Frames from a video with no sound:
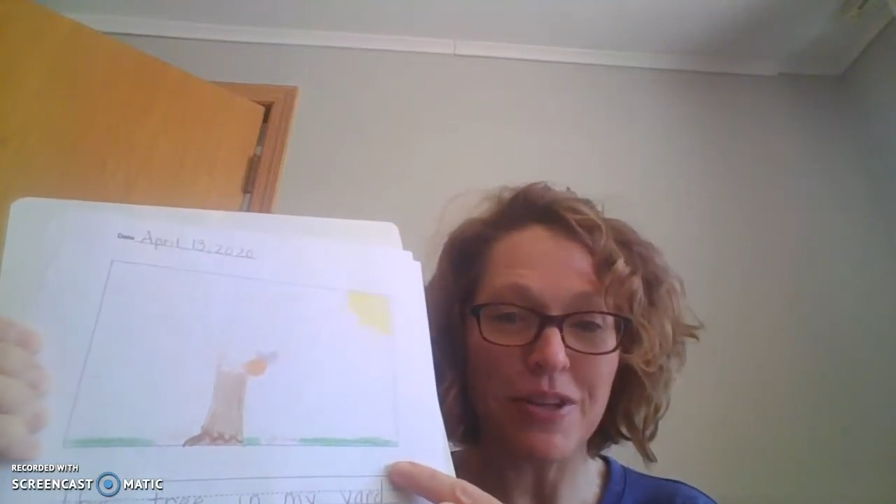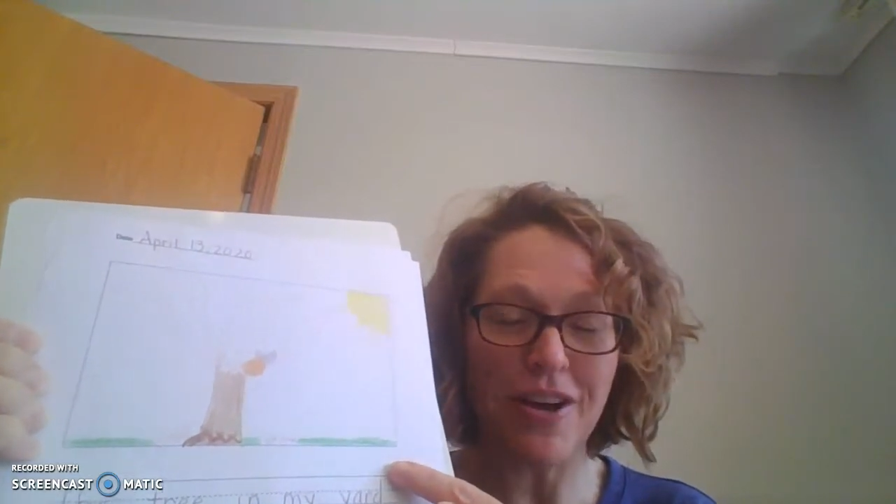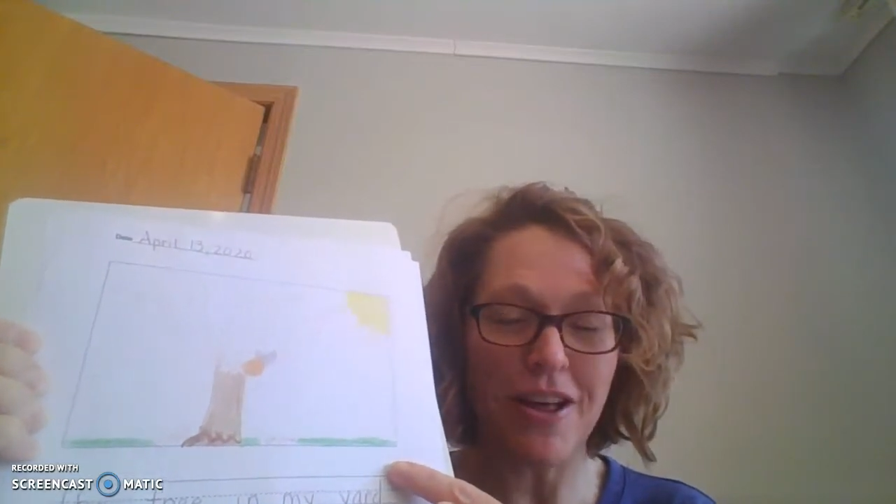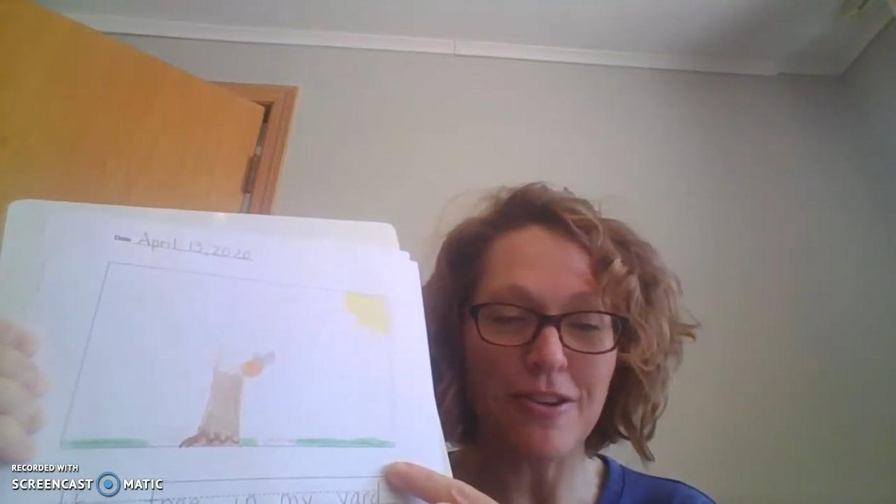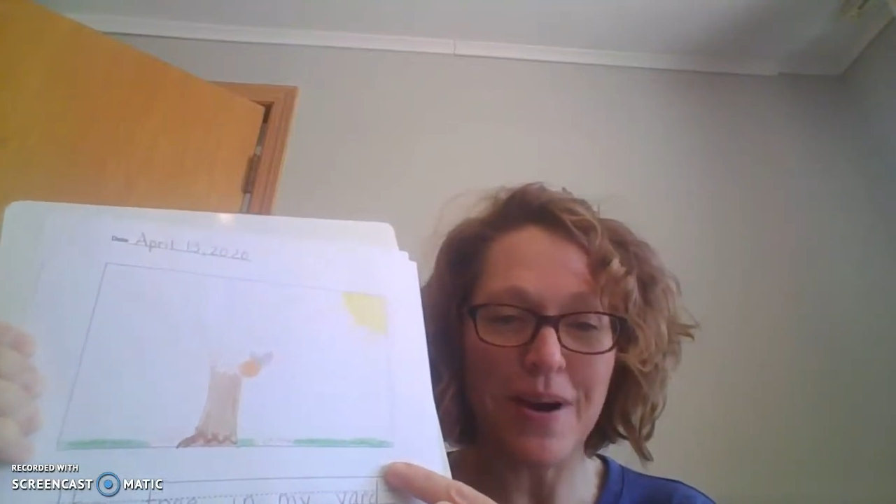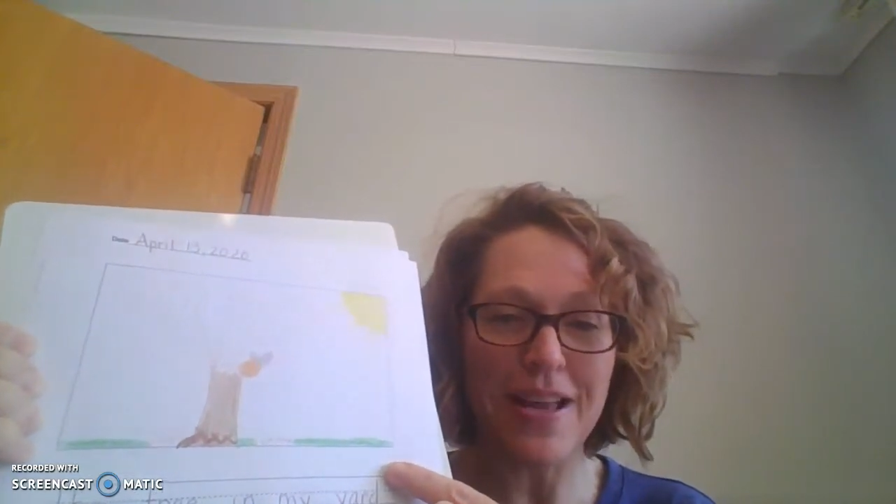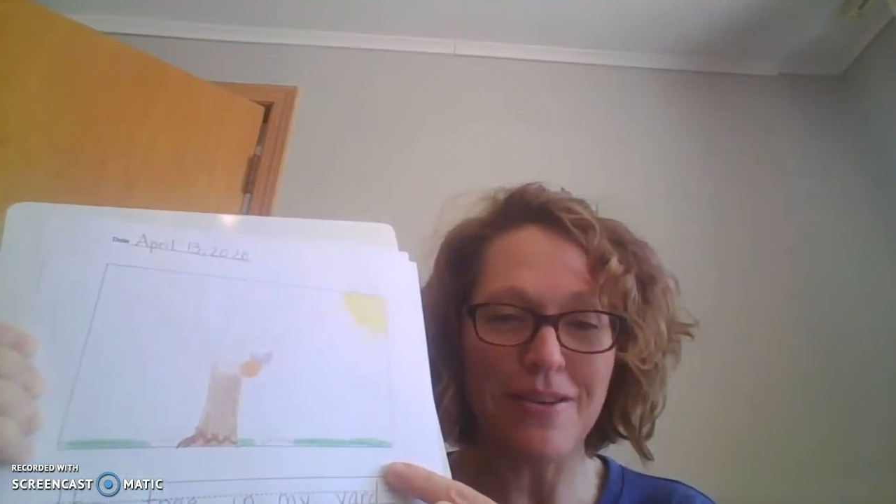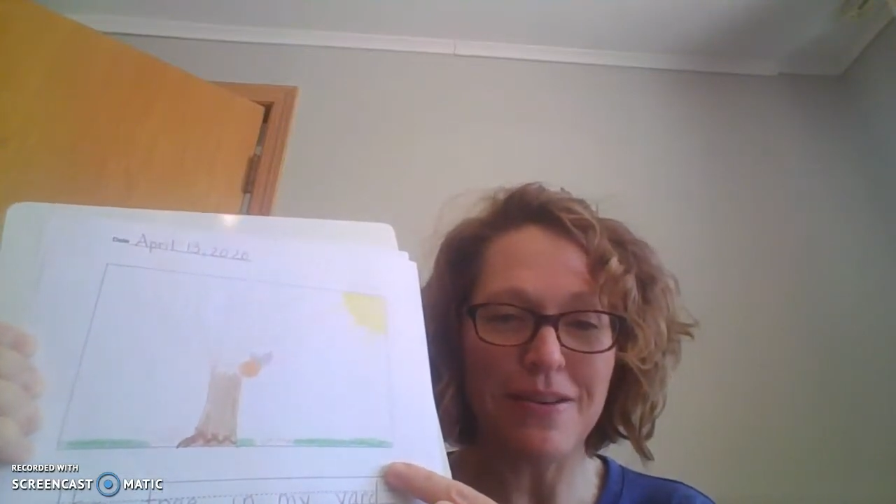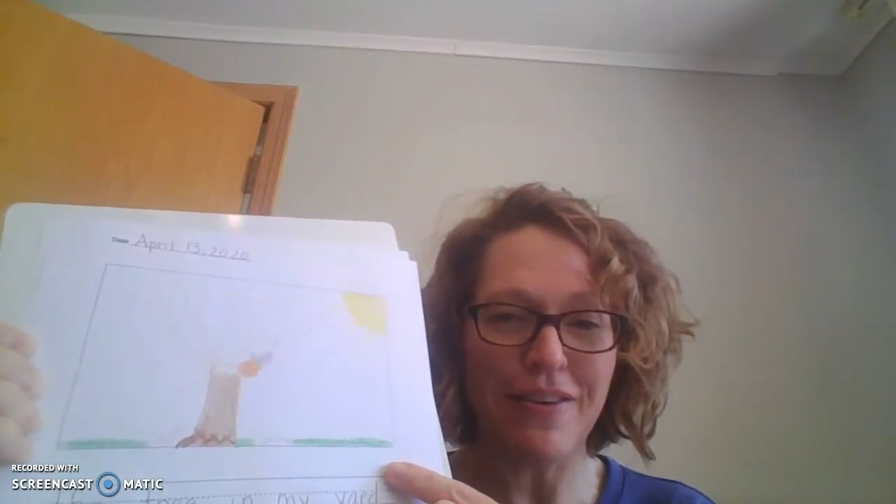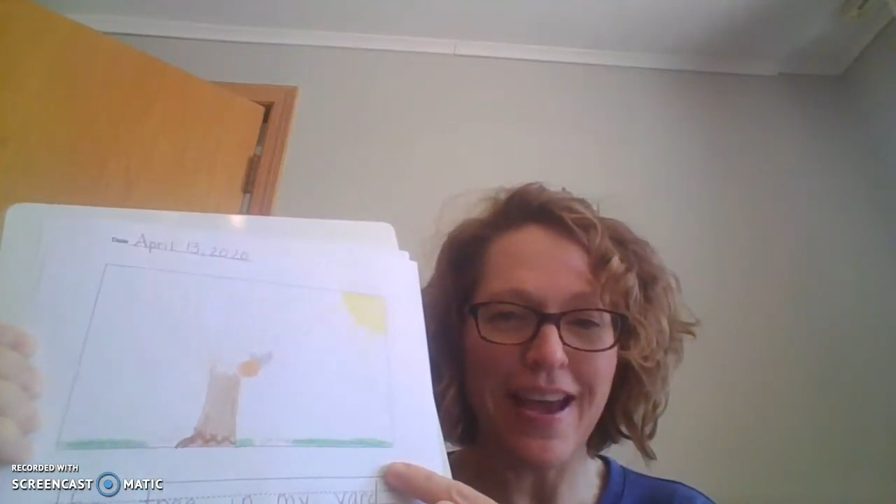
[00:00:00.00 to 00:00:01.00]
with all the rain
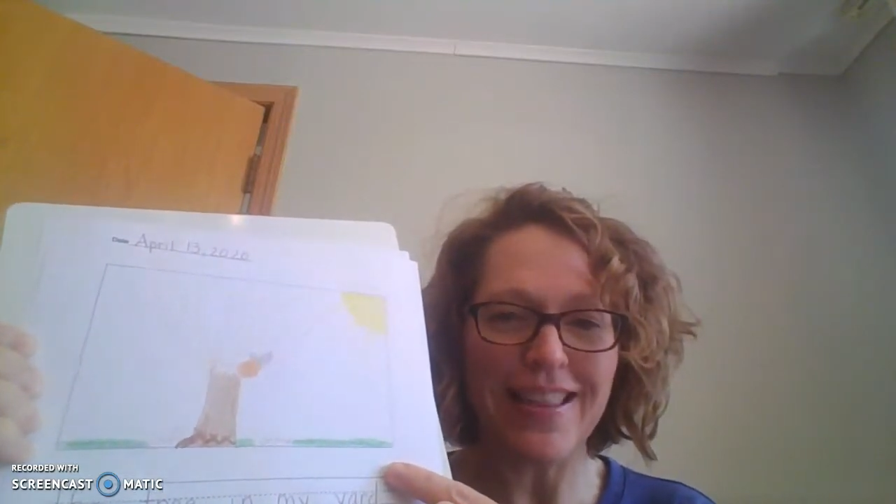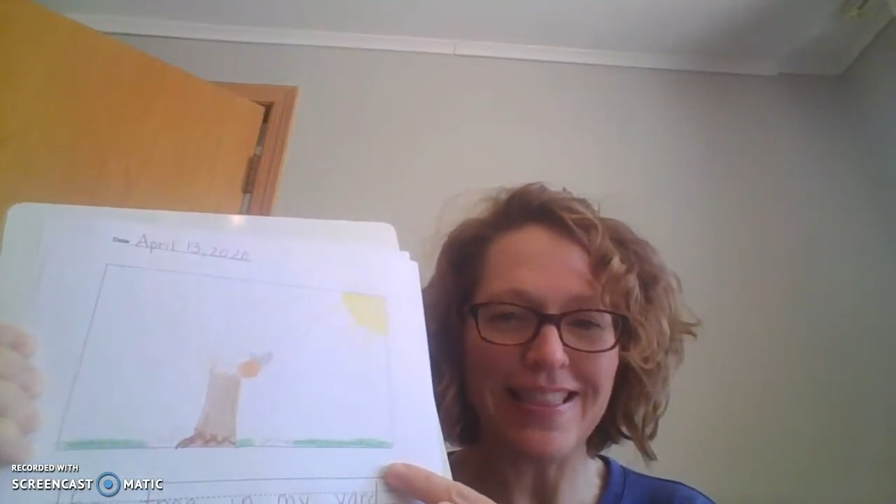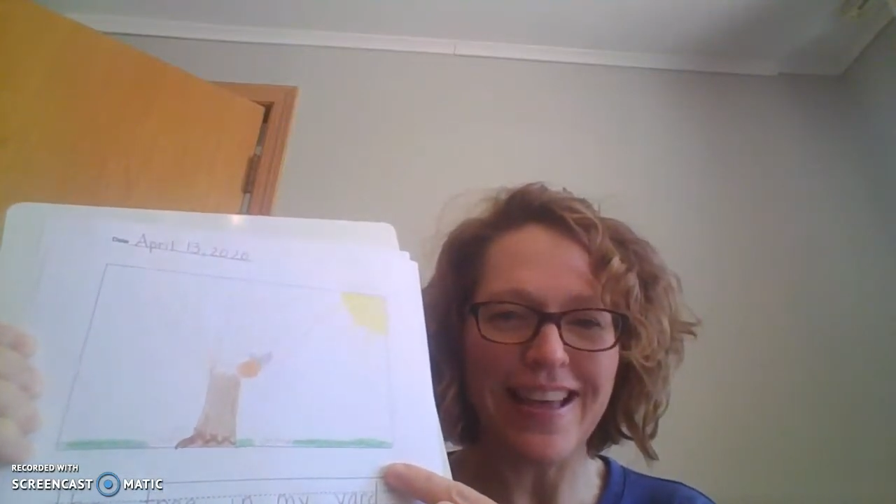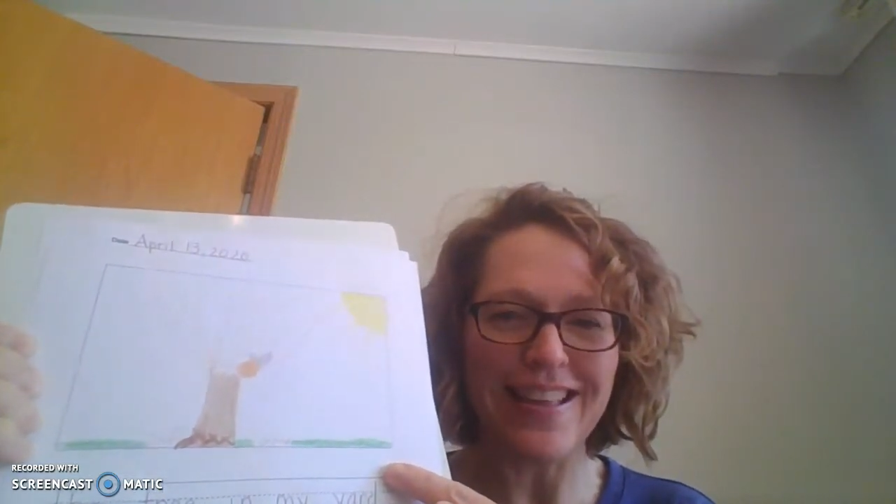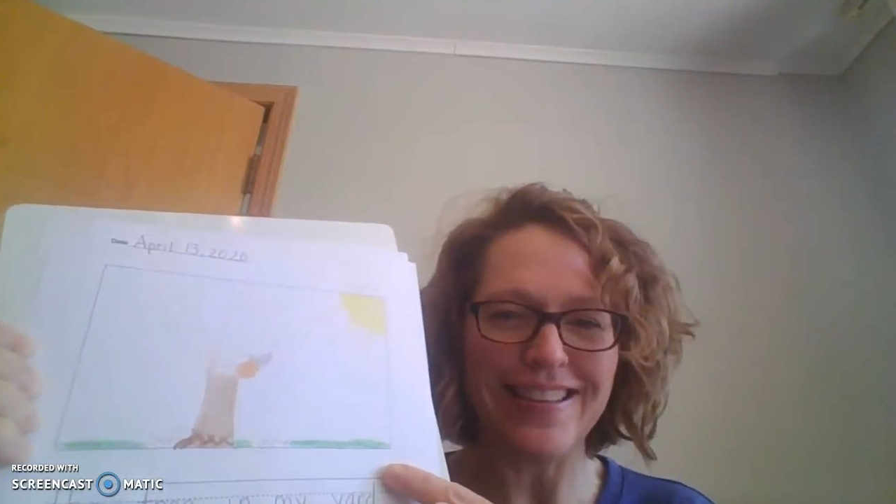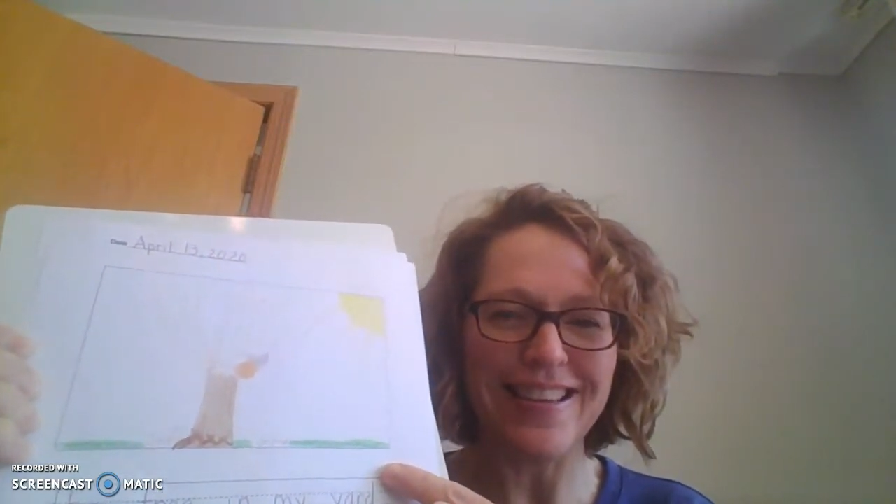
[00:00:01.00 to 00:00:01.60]
that we've had lately.